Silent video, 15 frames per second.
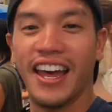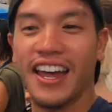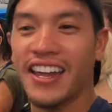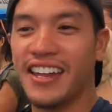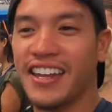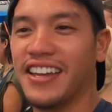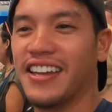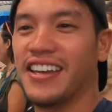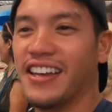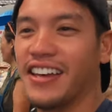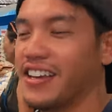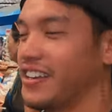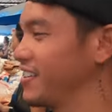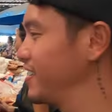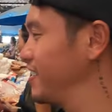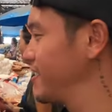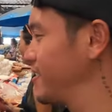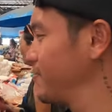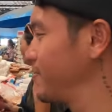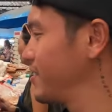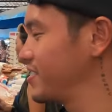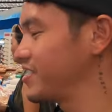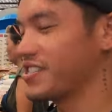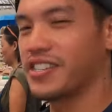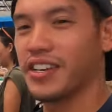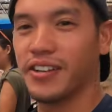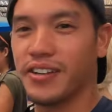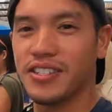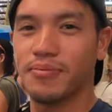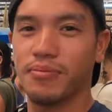she's
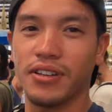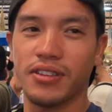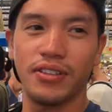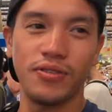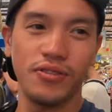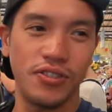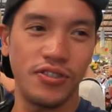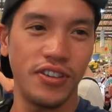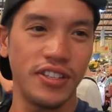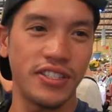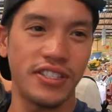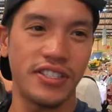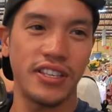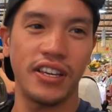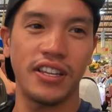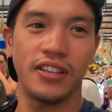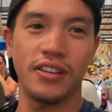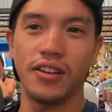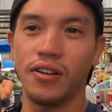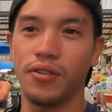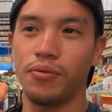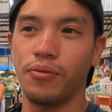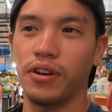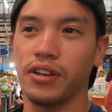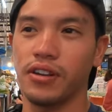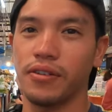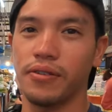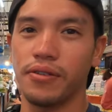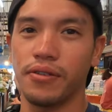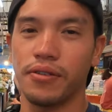telling us about the nutrients and you know, what
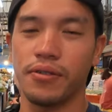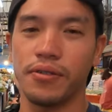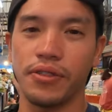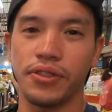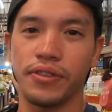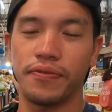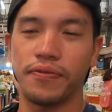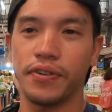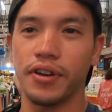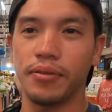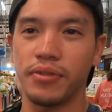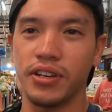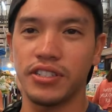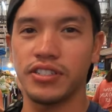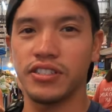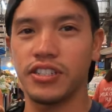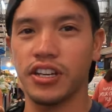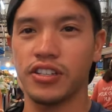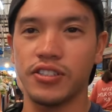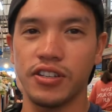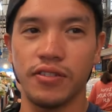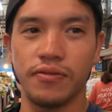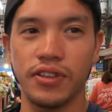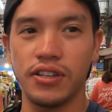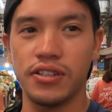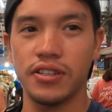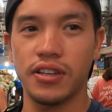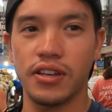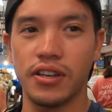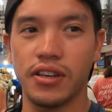the firmness and texture of
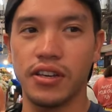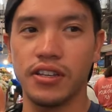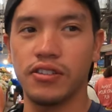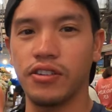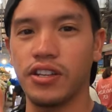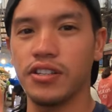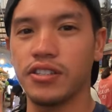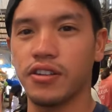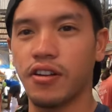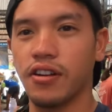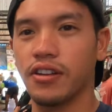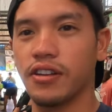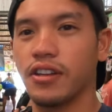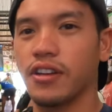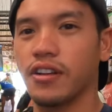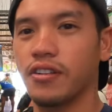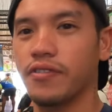these uh, ingredients are in here,